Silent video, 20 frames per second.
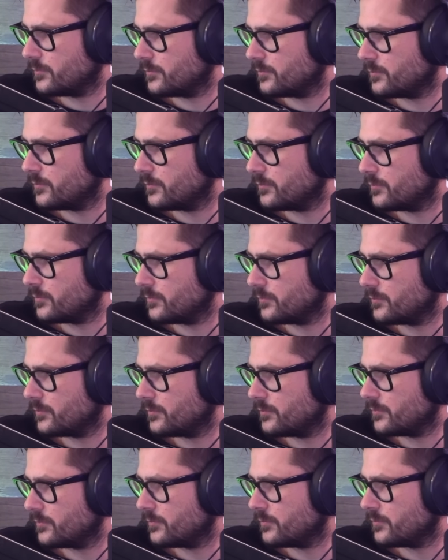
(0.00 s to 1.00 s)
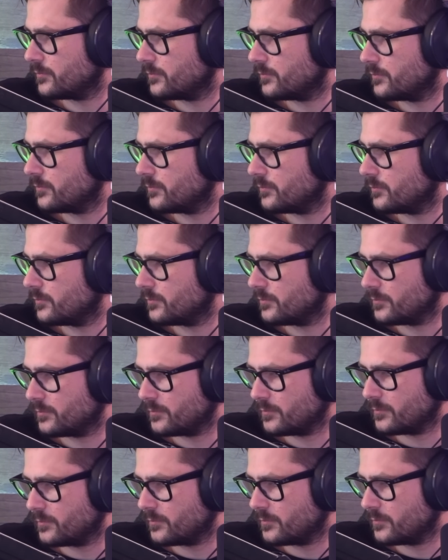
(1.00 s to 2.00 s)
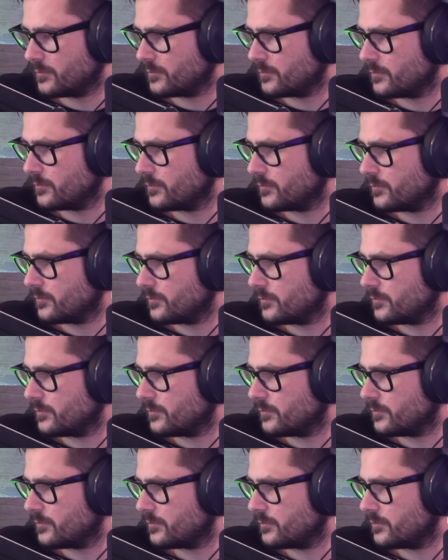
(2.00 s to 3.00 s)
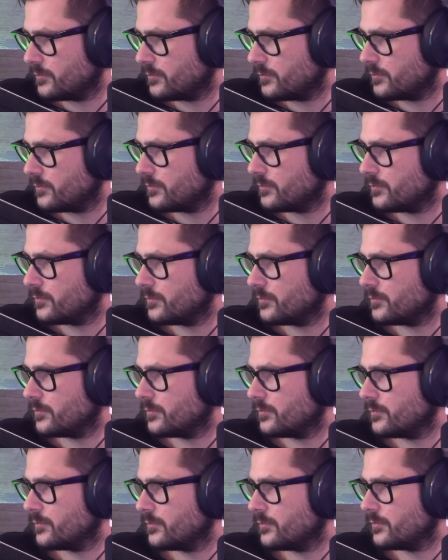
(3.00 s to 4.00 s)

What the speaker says: [no speech]